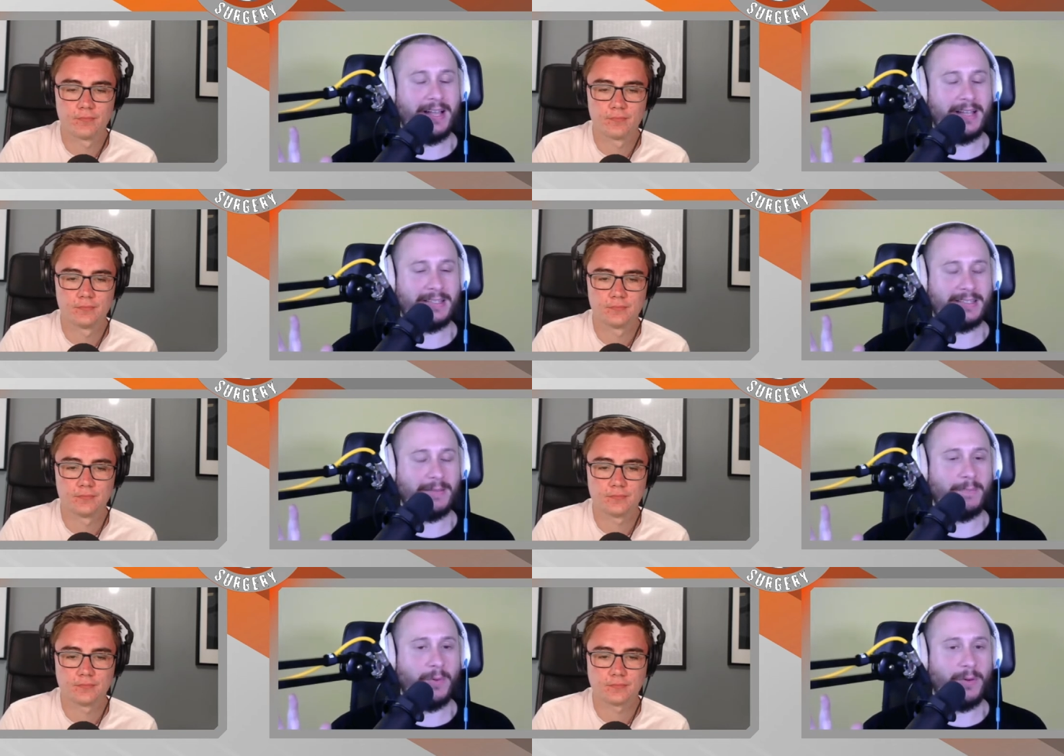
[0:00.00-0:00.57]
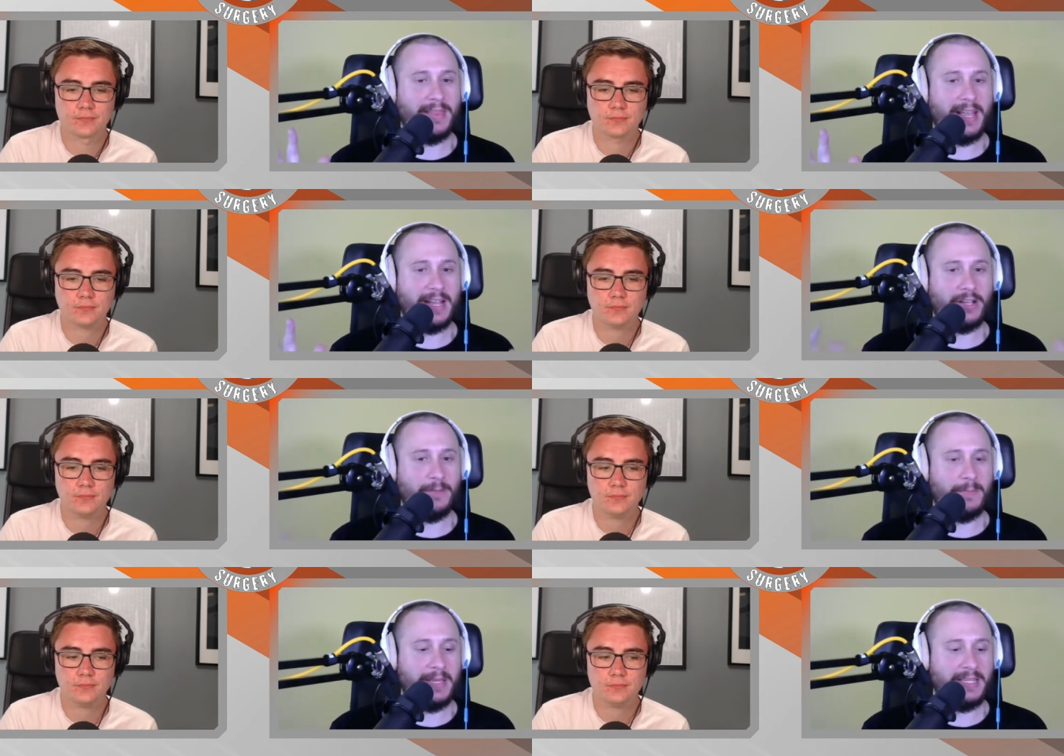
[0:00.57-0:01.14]
Speaker 1: at some point there
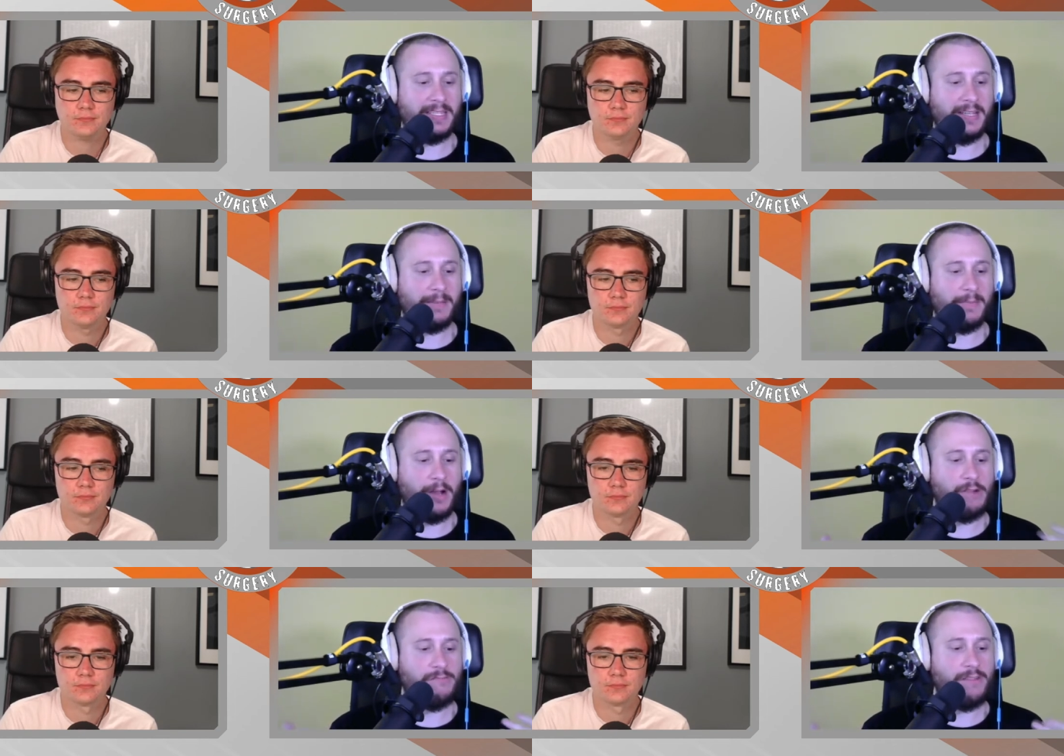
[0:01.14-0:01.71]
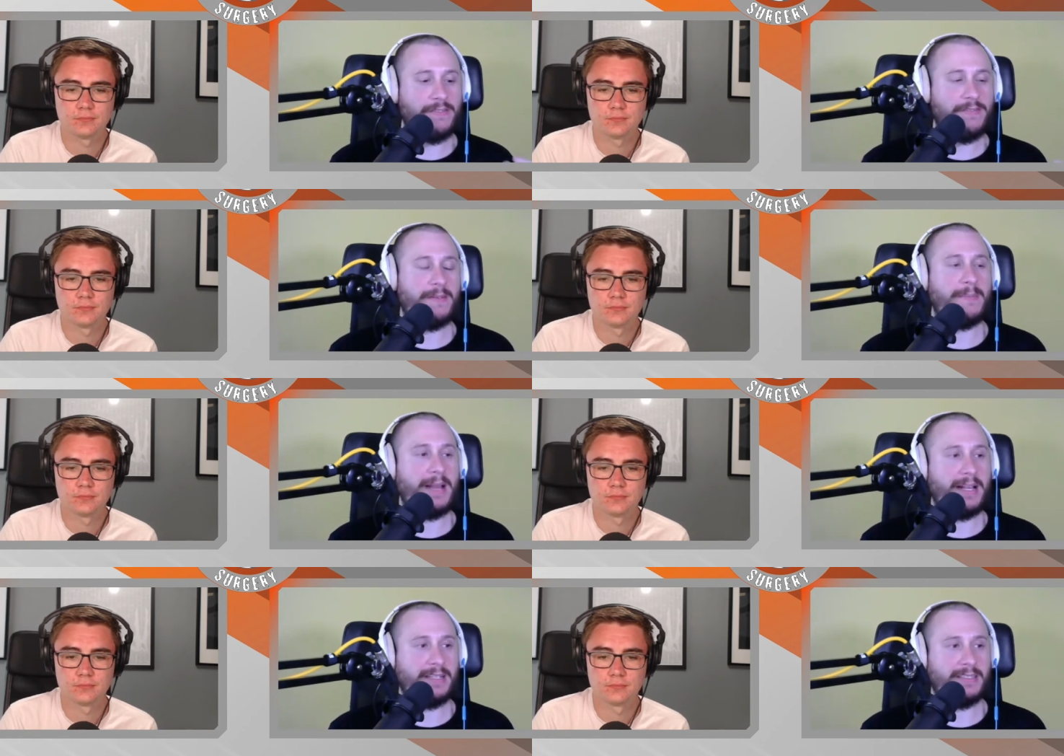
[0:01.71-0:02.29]
could be some
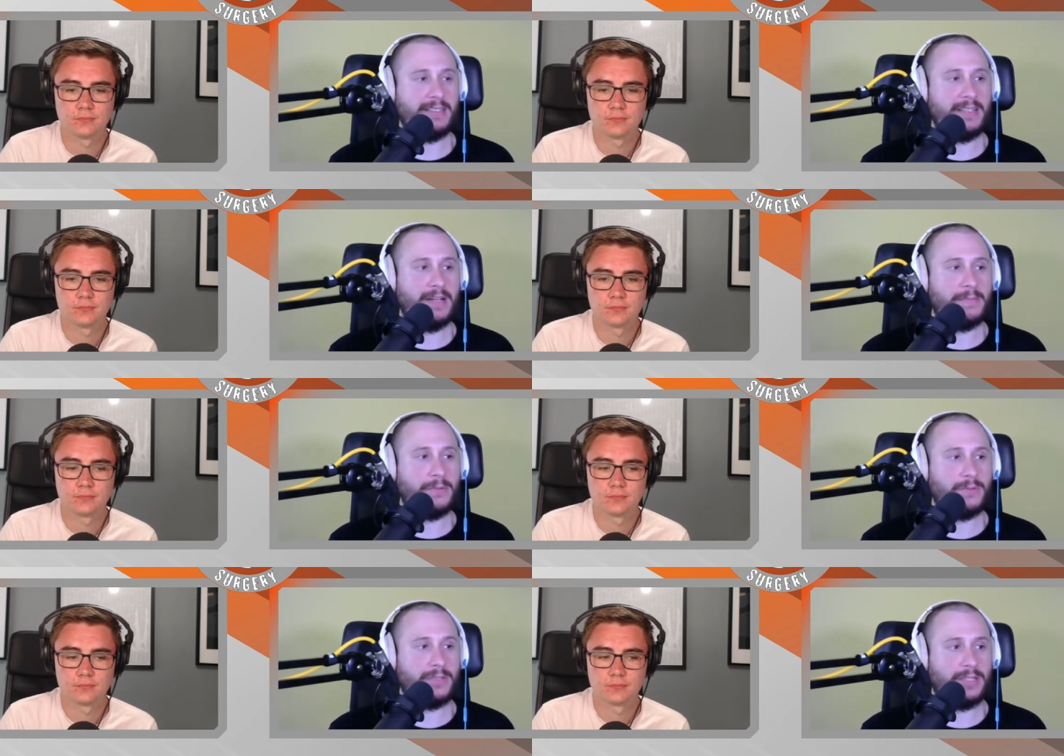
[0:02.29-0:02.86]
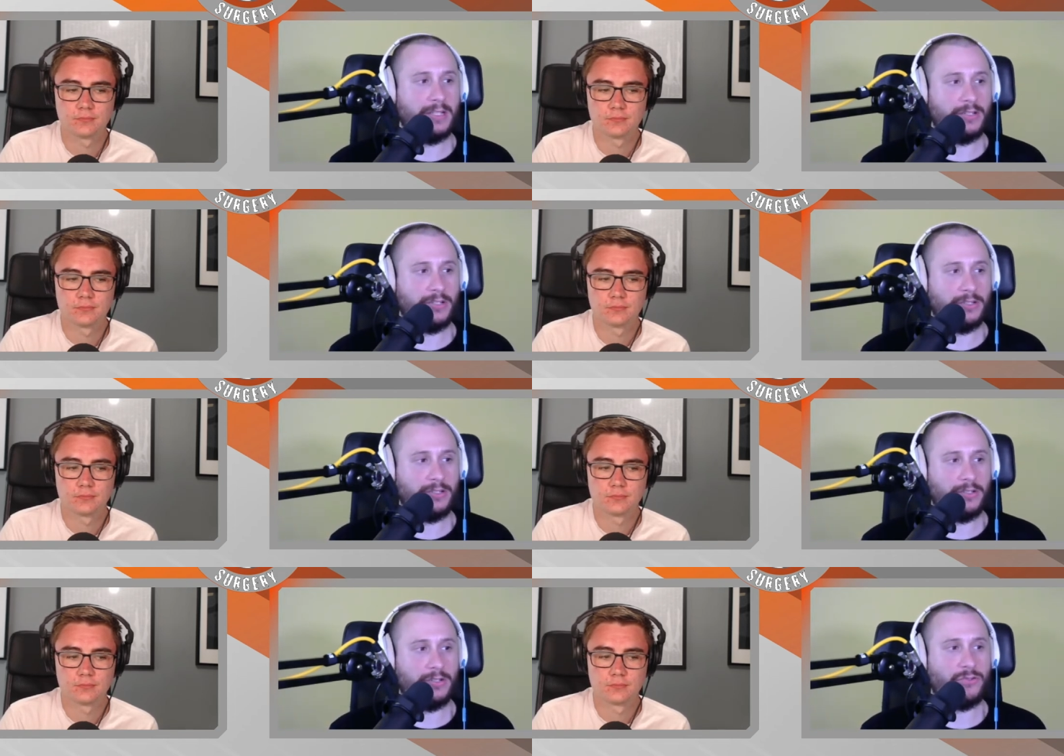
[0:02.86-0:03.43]
horrific blanks and doubles that
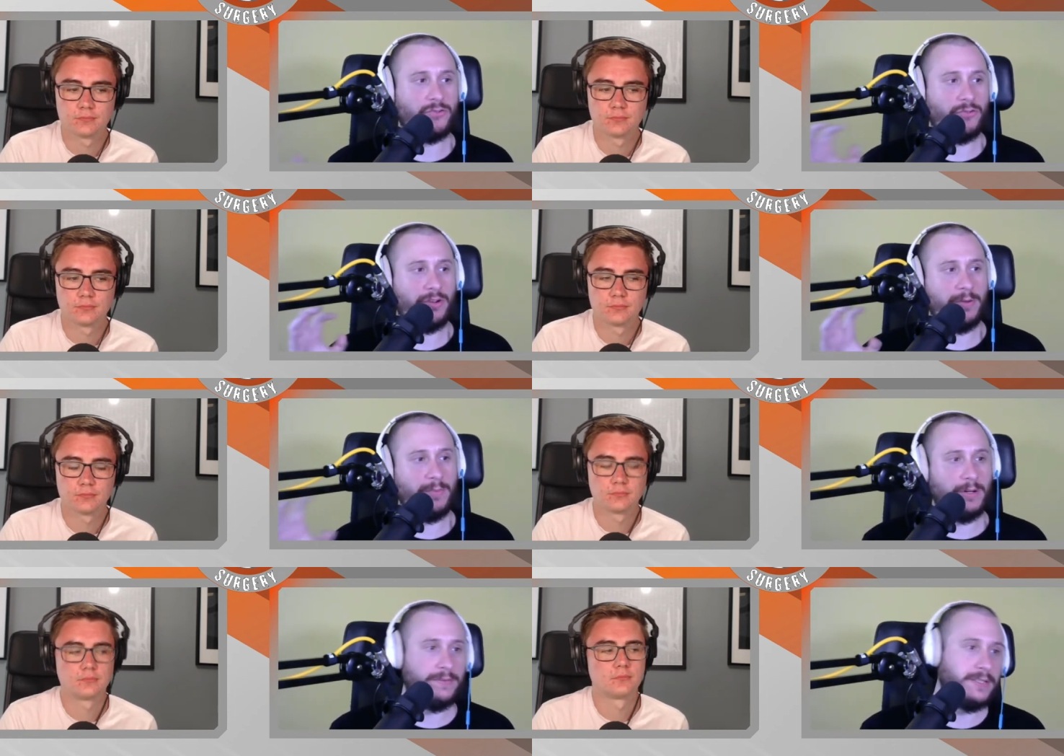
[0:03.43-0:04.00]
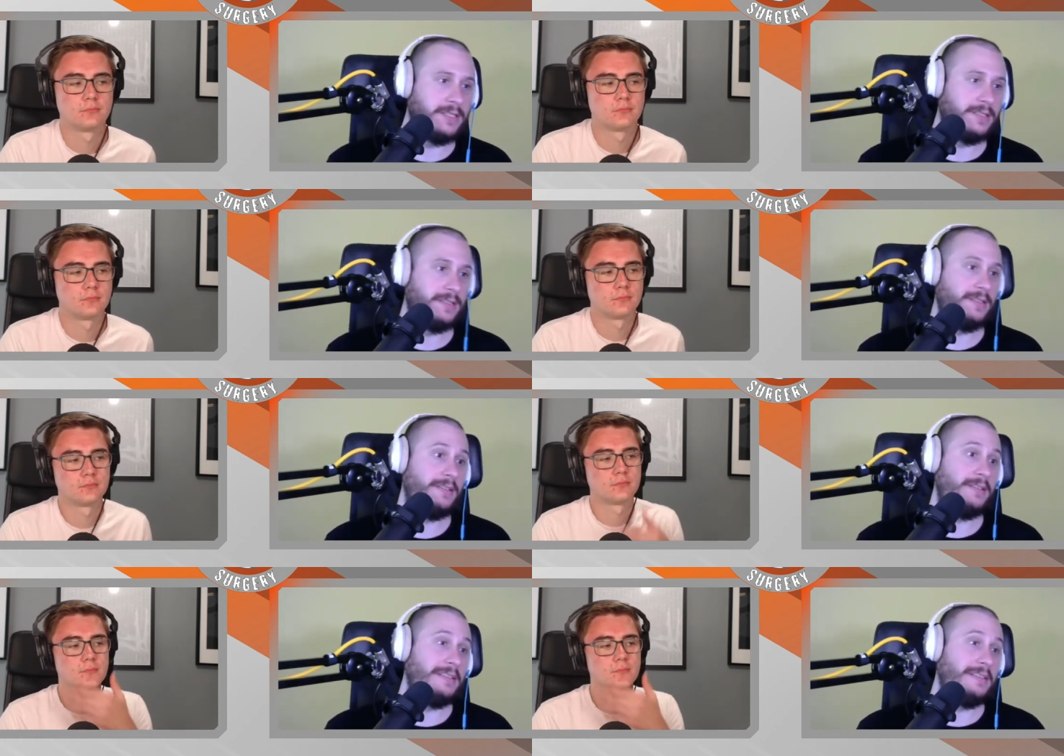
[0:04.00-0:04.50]
just destroy one of us?